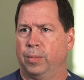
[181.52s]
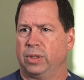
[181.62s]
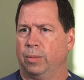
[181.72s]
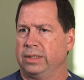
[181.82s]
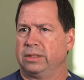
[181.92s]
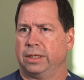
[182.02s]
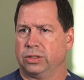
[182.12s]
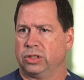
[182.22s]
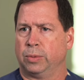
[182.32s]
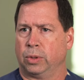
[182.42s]
But the mindset
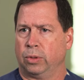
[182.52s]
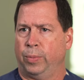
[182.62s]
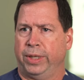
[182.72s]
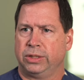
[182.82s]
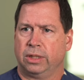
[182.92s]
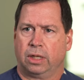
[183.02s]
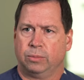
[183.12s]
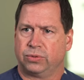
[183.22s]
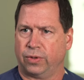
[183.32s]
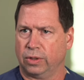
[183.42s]
is similar. The patient
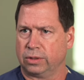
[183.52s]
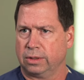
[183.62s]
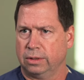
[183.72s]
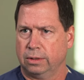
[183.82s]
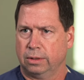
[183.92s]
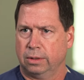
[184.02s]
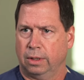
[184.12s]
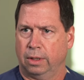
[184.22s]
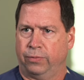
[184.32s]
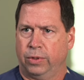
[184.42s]
comes first.
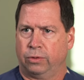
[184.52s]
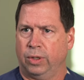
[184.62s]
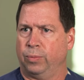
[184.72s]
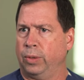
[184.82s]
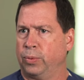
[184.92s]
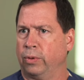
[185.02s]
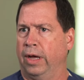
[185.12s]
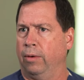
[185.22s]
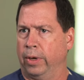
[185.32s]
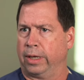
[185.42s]
And if you treat people
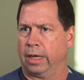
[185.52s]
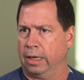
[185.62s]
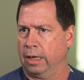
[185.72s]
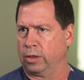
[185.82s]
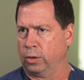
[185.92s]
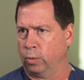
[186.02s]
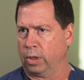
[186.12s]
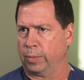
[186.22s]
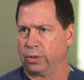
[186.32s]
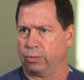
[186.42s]
that way, kind of how you
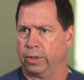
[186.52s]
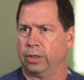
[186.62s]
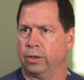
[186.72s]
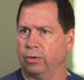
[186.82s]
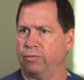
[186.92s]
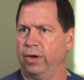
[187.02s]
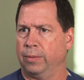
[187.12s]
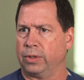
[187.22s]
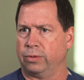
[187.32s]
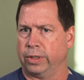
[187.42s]
want to be treated or your
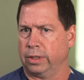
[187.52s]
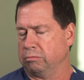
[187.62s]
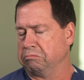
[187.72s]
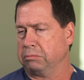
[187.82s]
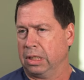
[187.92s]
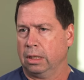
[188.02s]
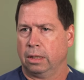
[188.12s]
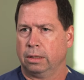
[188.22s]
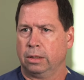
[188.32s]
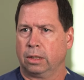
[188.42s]
family treated,
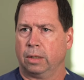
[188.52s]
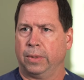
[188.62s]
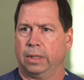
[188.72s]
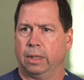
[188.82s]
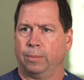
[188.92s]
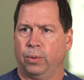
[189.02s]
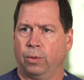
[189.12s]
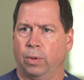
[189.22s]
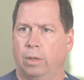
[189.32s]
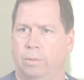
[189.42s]
then you're going to end up
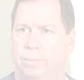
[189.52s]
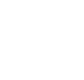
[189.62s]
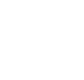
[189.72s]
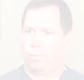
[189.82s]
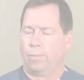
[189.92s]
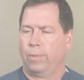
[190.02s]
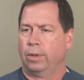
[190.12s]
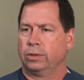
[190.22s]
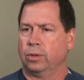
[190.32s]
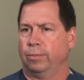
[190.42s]
pretty well.
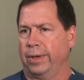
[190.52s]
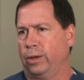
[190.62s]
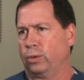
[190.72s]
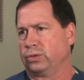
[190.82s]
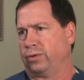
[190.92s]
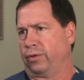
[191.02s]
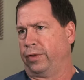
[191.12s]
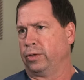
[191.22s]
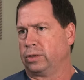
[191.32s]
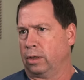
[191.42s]
So my goals for the
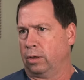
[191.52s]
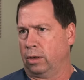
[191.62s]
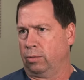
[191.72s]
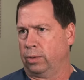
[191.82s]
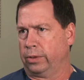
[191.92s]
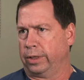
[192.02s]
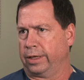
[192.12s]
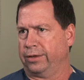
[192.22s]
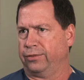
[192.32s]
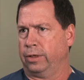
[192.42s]
future are really to
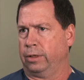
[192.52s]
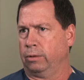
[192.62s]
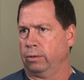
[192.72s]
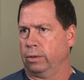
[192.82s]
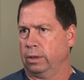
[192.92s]
continue